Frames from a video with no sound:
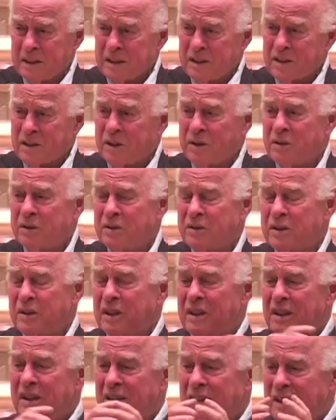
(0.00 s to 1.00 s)
So,
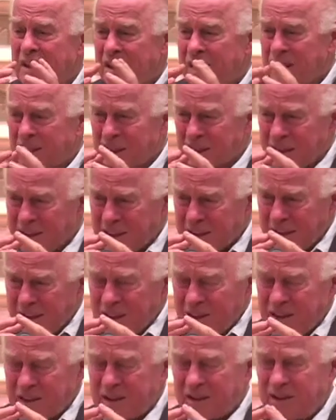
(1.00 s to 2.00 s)

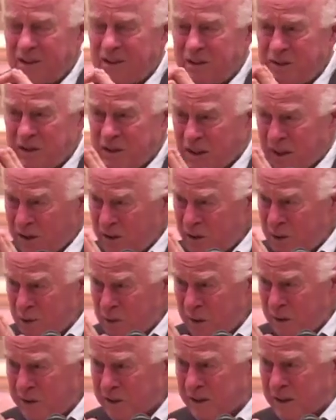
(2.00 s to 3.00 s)
you know, are you
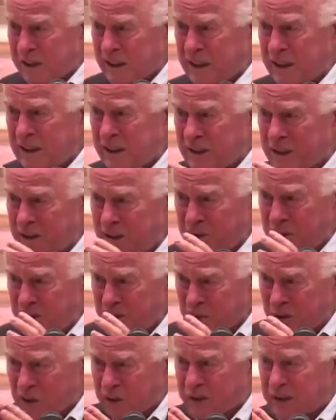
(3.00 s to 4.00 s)
working
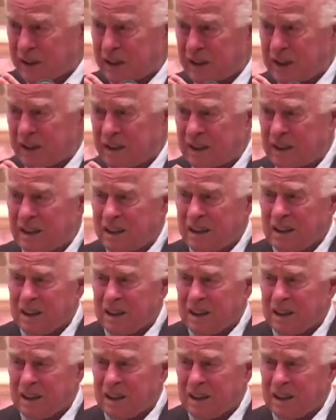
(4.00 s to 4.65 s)
at,